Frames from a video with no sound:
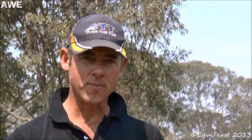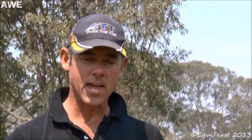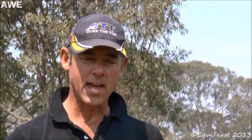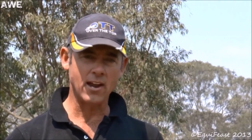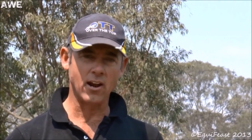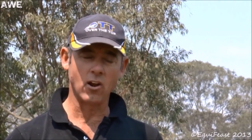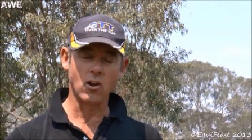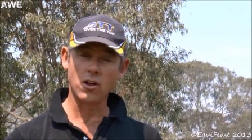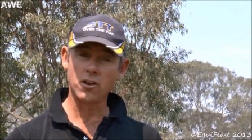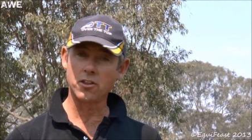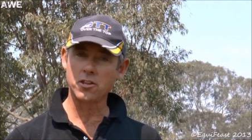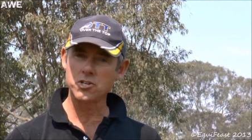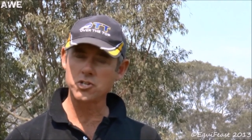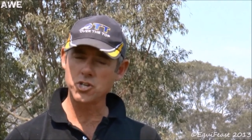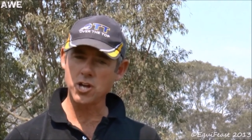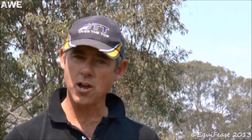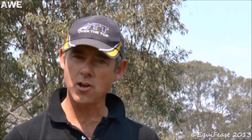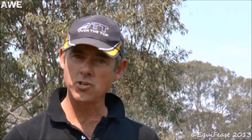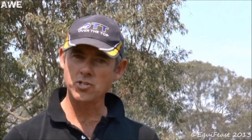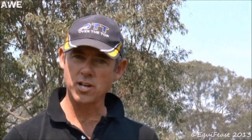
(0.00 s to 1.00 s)
And a lot of the
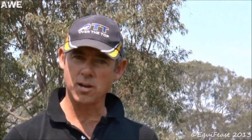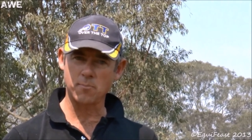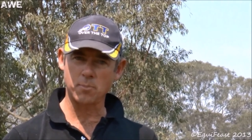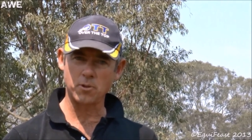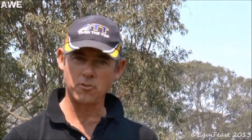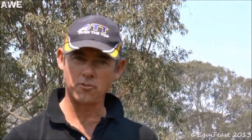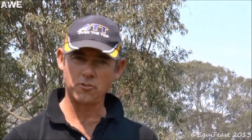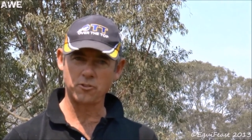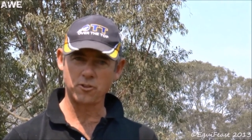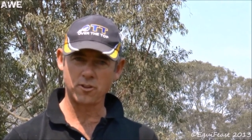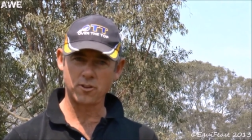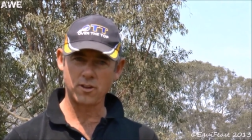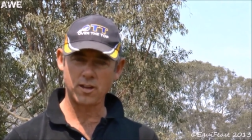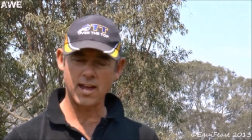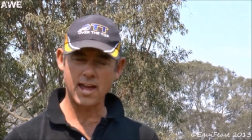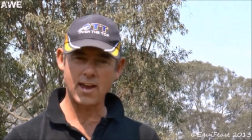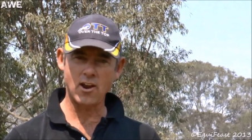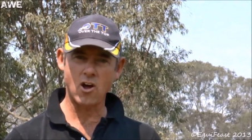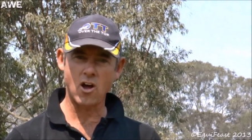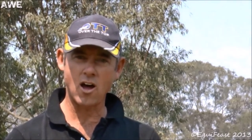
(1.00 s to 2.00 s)
show jumpers
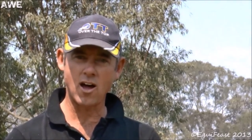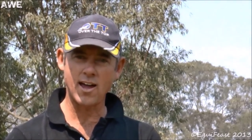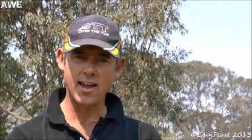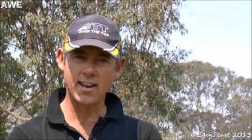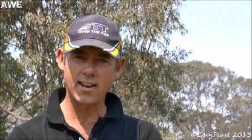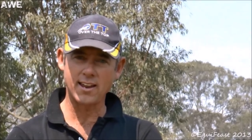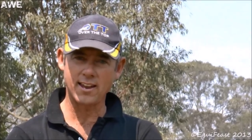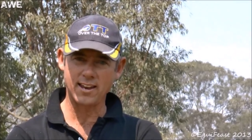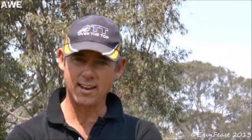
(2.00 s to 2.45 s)
at high